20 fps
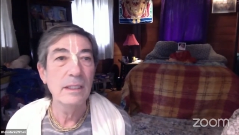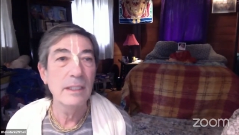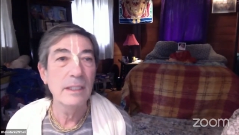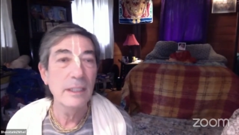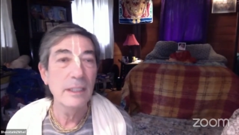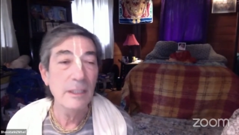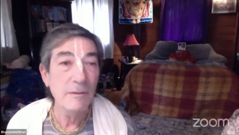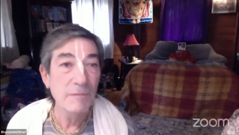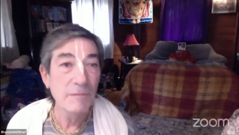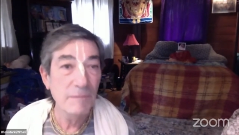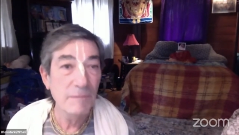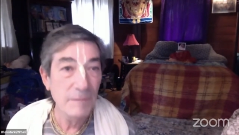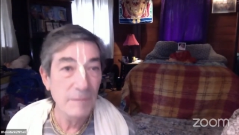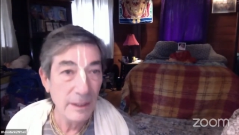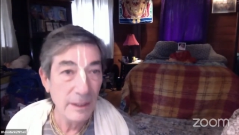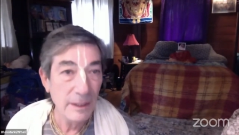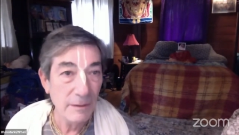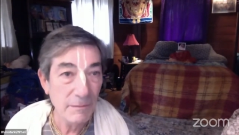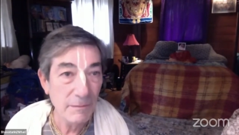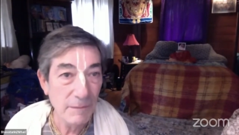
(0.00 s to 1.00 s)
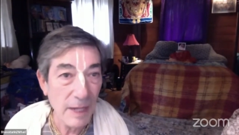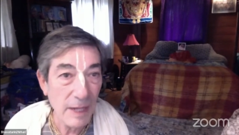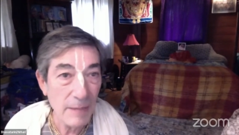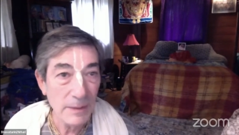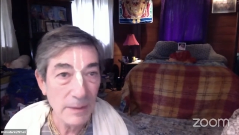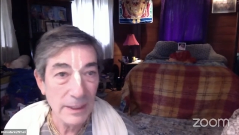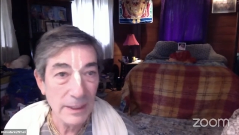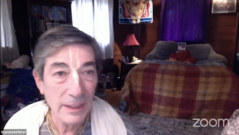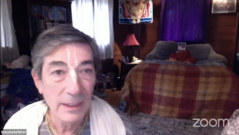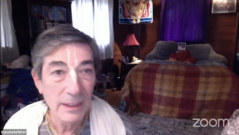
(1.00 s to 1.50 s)
in the, in the
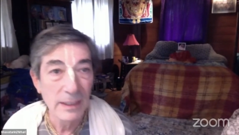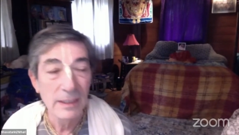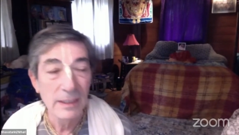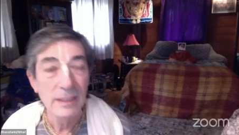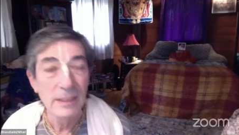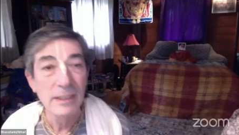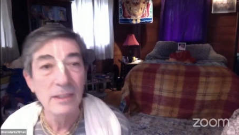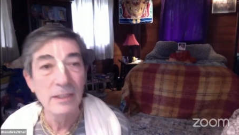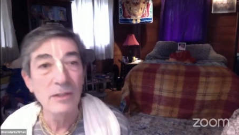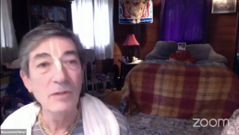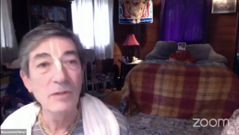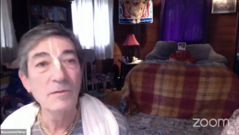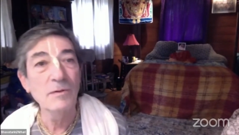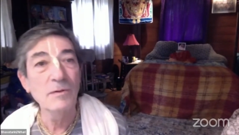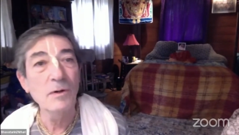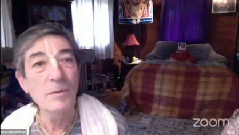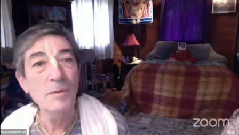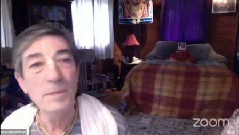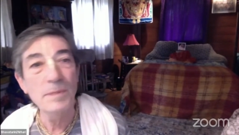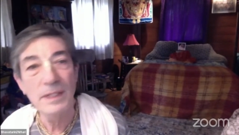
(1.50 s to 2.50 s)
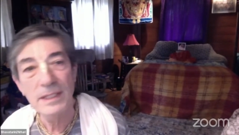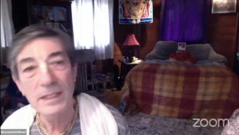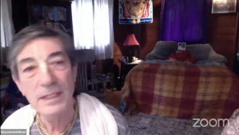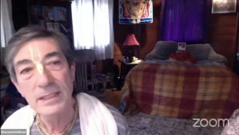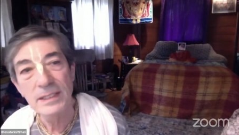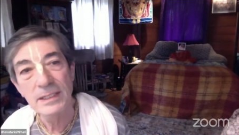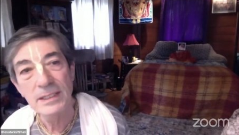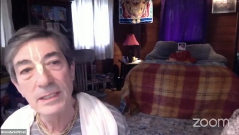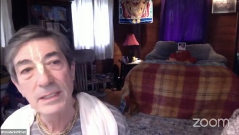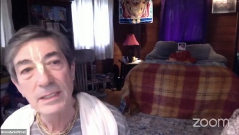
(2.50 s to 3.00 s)
family of
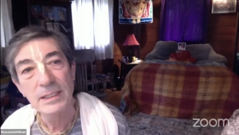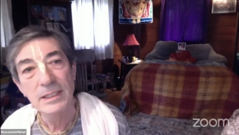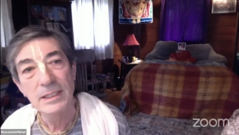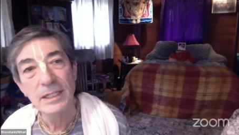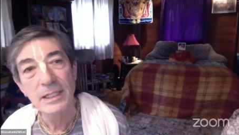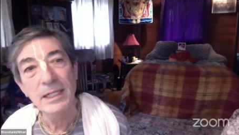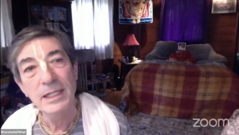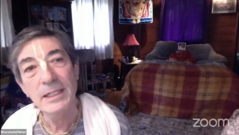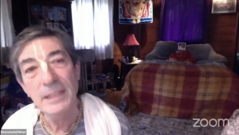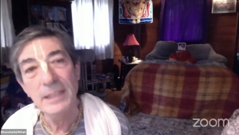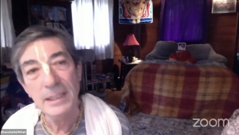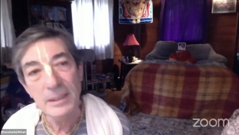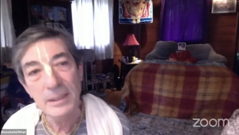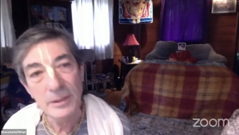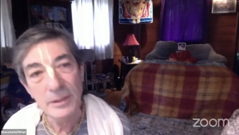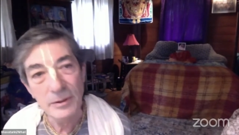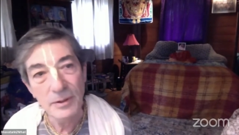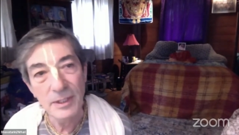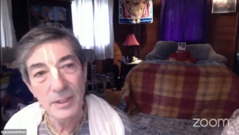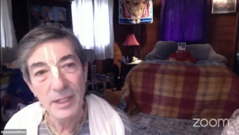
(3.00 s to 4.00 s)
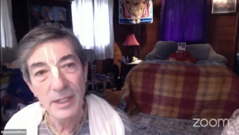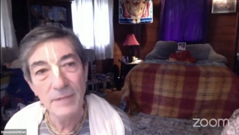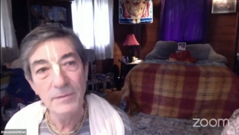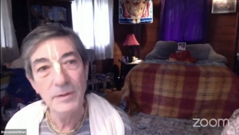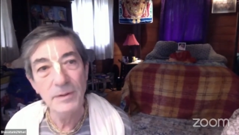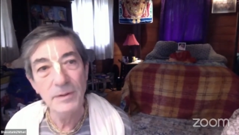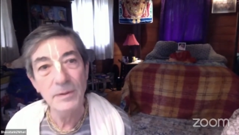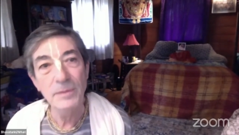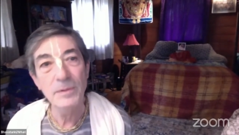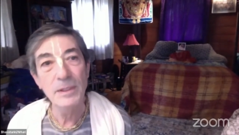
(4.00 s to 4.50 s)
Gopas. And then you'll have
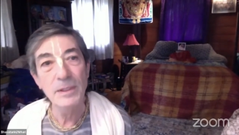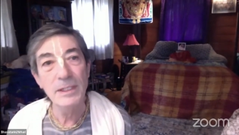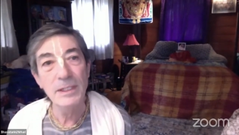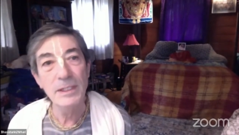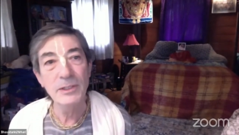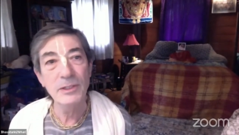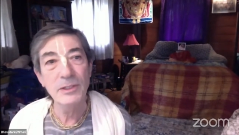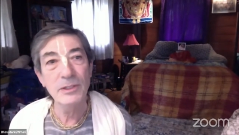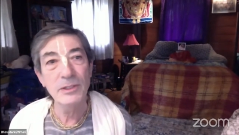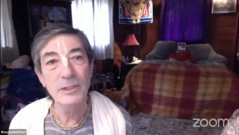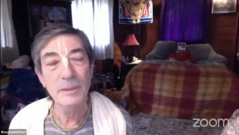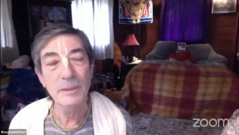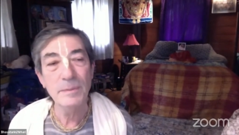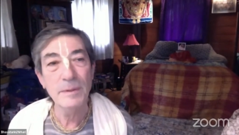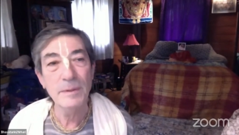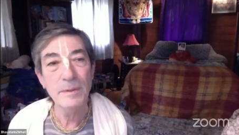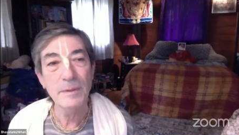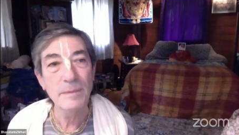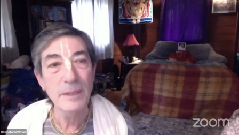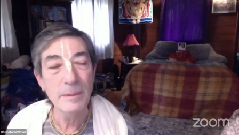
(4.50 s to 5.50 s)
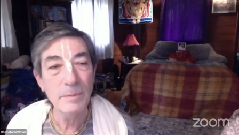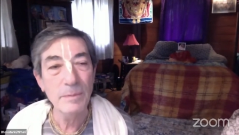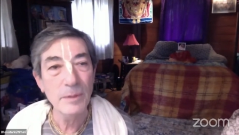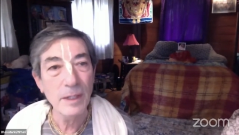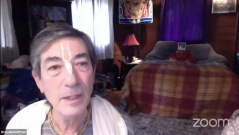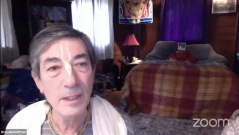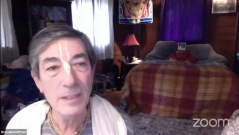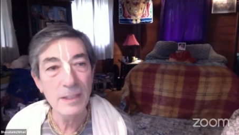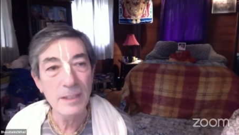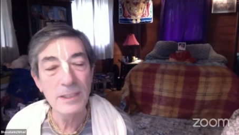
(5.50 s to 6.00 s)
your relationship in, in
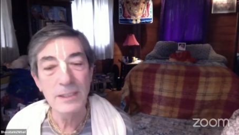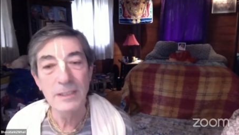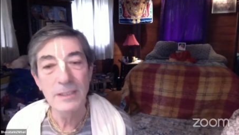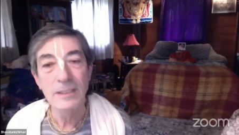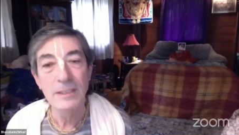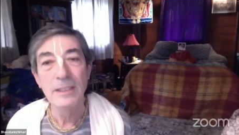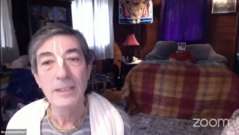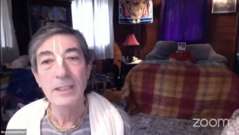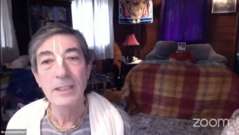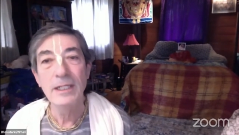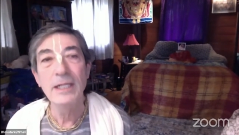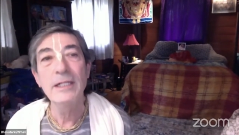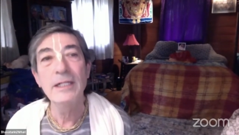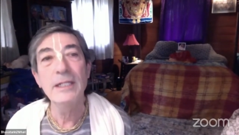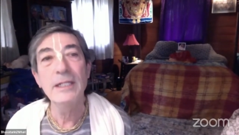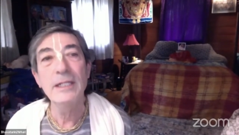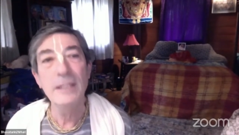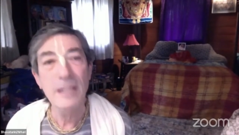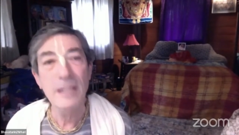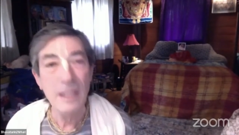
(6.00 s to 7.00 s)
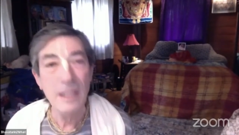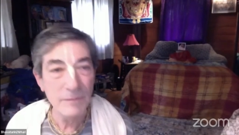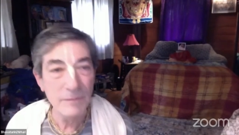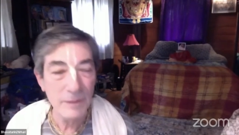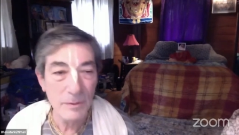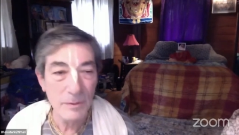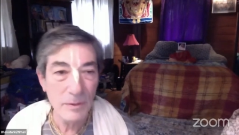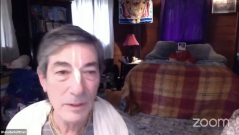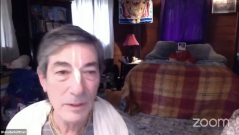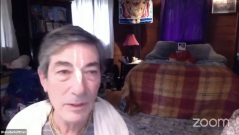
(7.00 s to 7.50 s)
Braj. And then
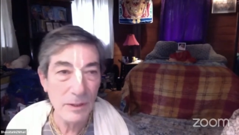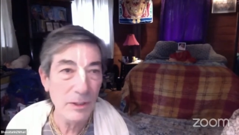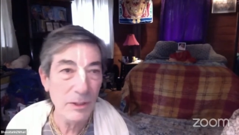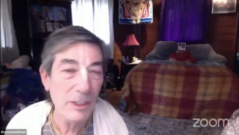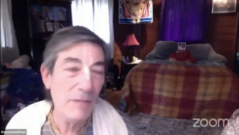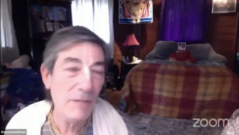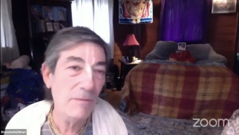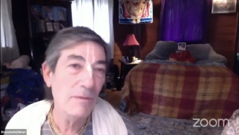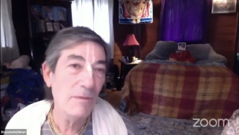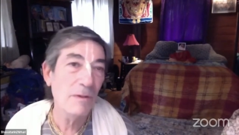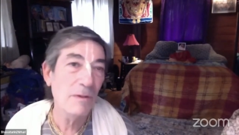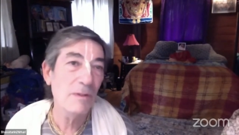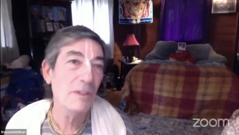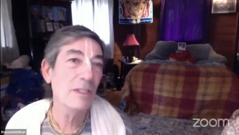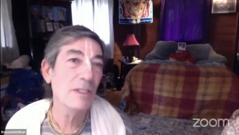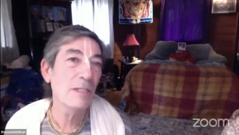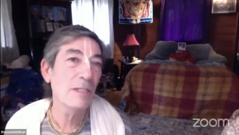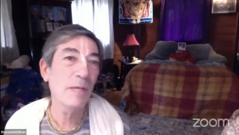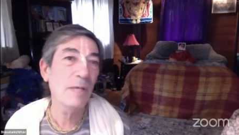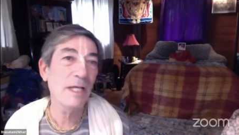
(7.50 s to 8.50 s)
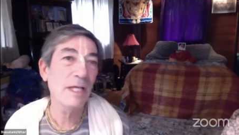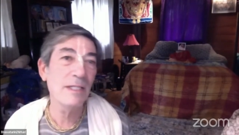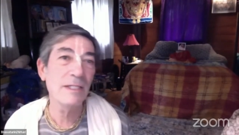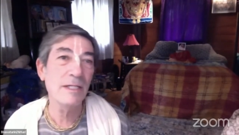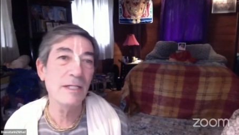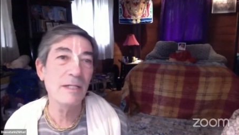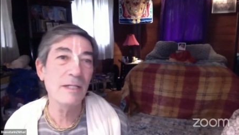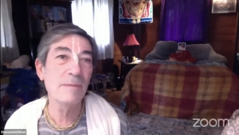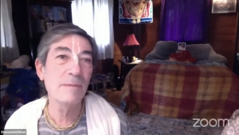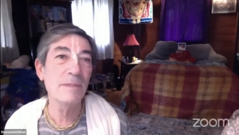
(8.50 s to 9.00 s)
after, when Krishna follows his
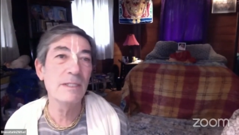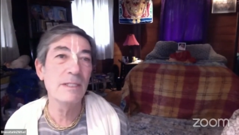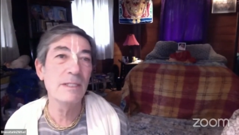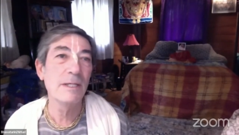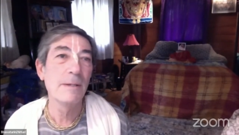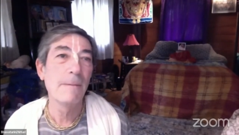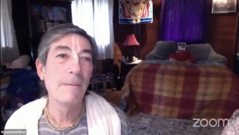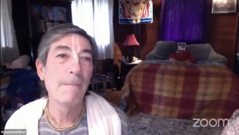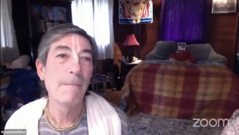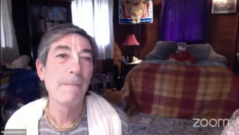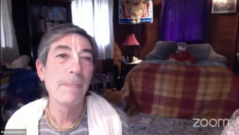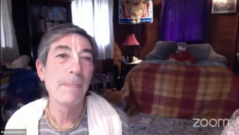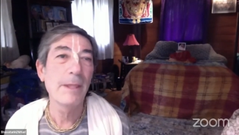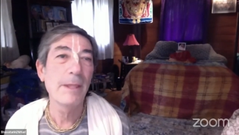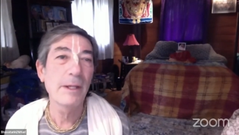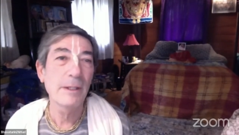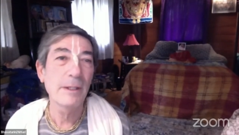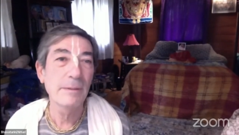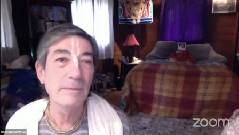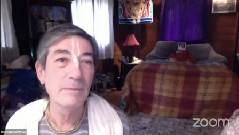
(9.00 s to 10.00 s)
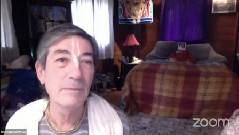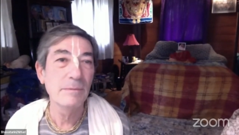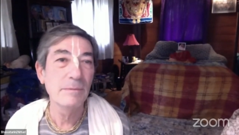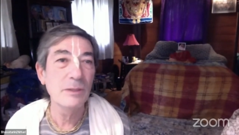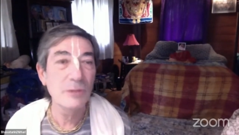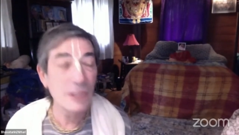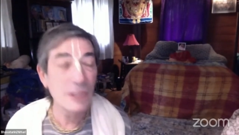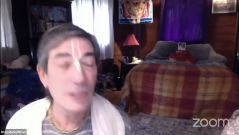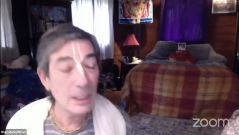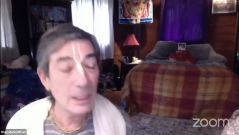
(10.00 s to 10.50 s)
pastimes, um,
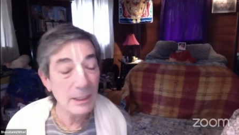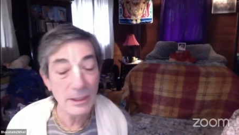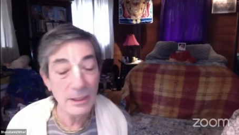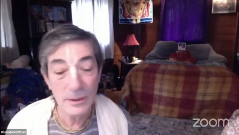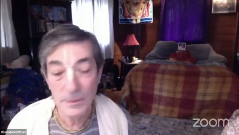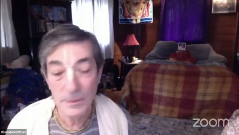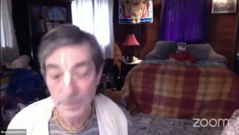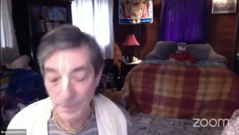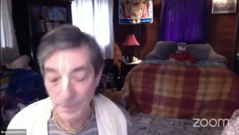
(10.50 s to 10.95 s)
he'll take you